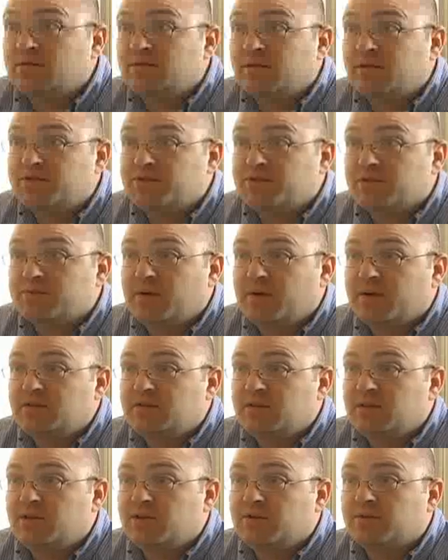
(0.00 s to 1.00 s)
an electric
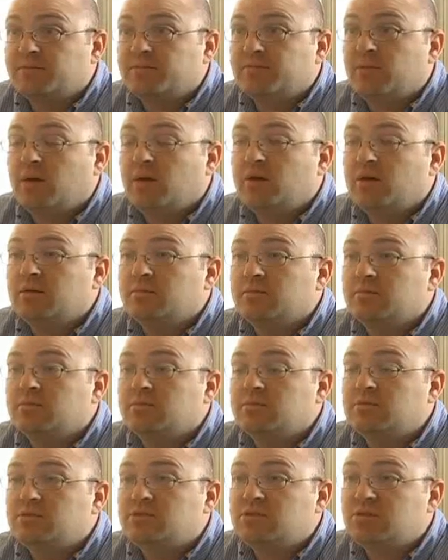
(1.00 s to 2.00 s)
space heater.
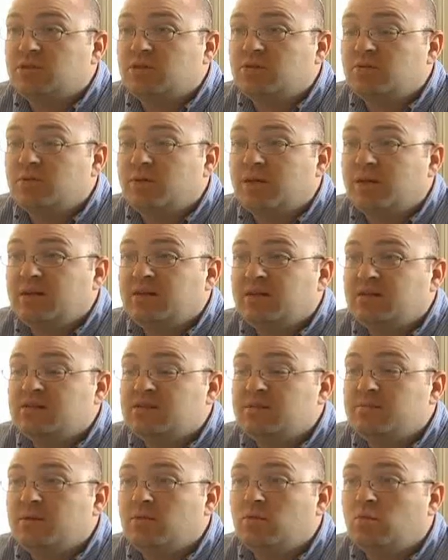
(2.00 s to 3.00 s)
Two, it needs
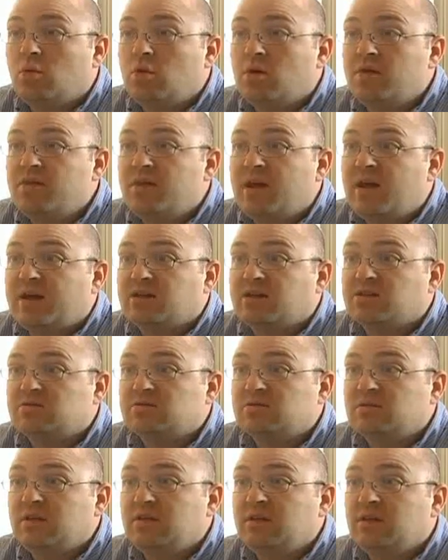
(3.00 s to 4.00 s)
to be one that
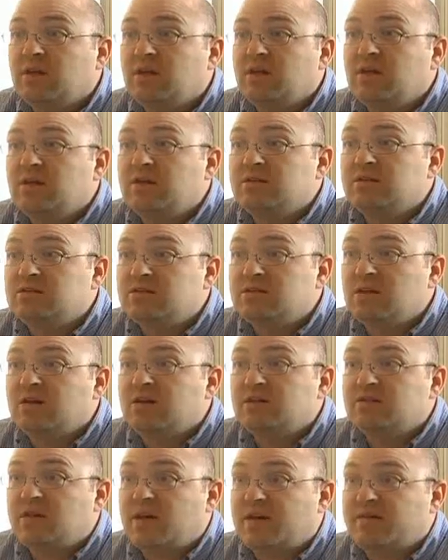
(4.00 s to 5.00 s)
actually
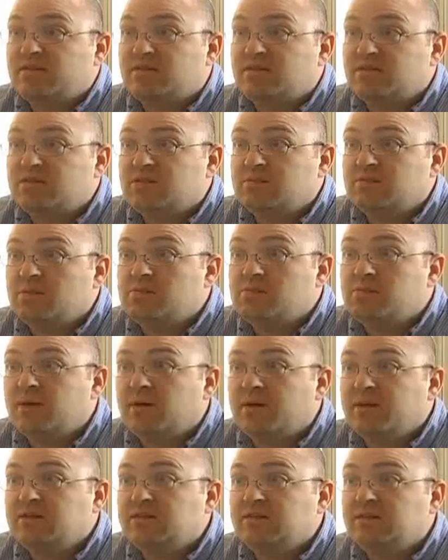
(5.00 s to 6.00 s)
does have a system in
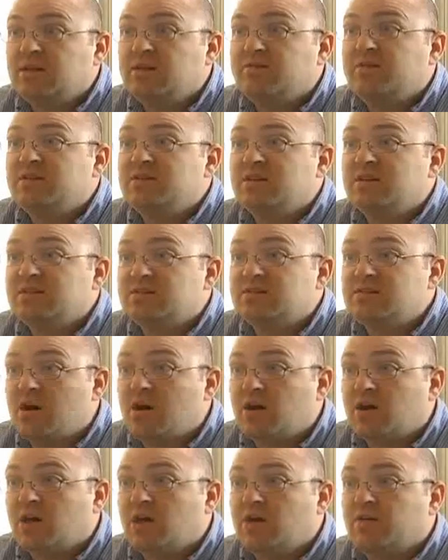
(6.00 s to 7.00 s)
place that if it does
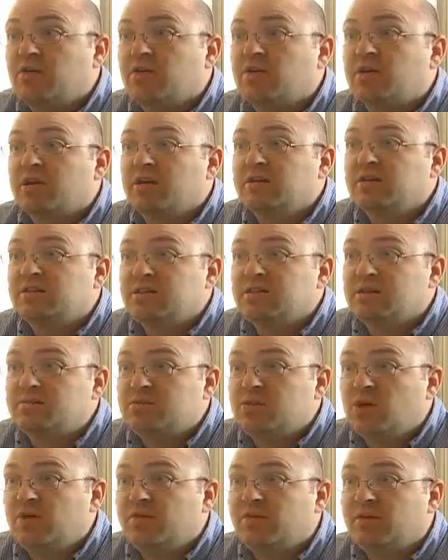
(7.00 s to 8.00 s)
knock over or get
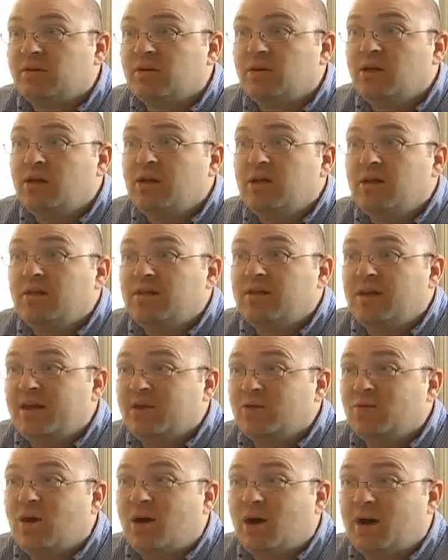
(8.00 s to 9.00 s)
tipped over,
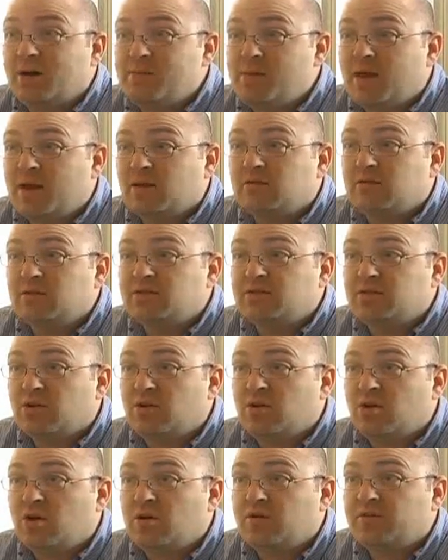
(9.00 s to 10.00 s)
that it will automatically
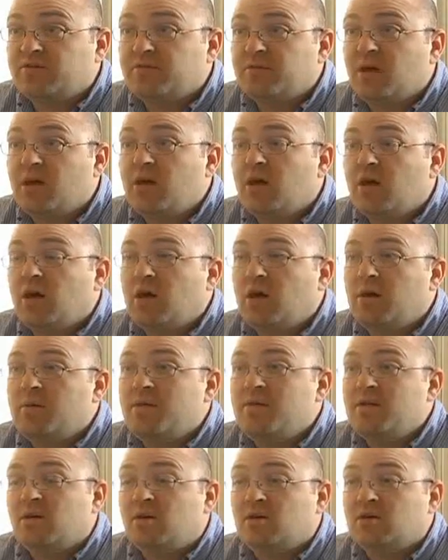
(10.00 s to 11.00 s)
turn off.
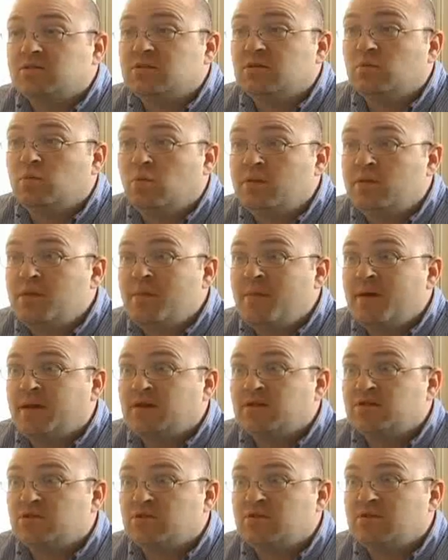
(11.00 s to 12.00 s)
And then also one that
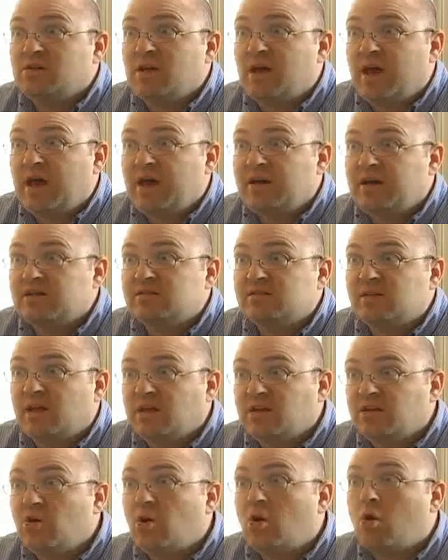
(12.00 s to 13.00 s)
making sure that it has
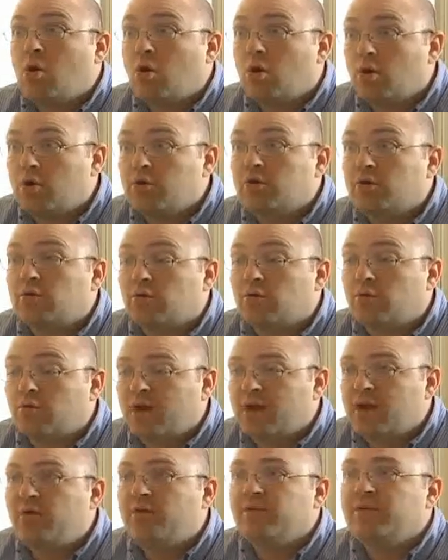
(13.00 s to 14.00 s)
a guard
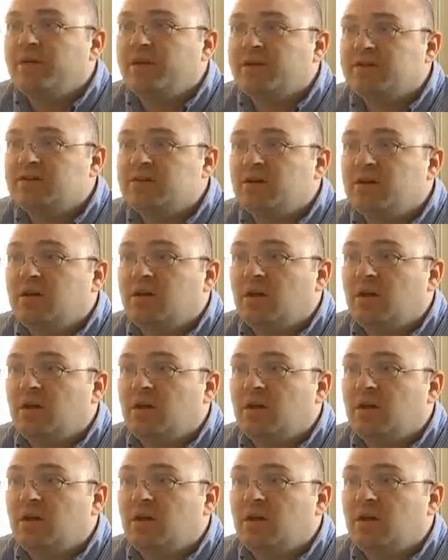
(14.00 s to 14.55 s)
around it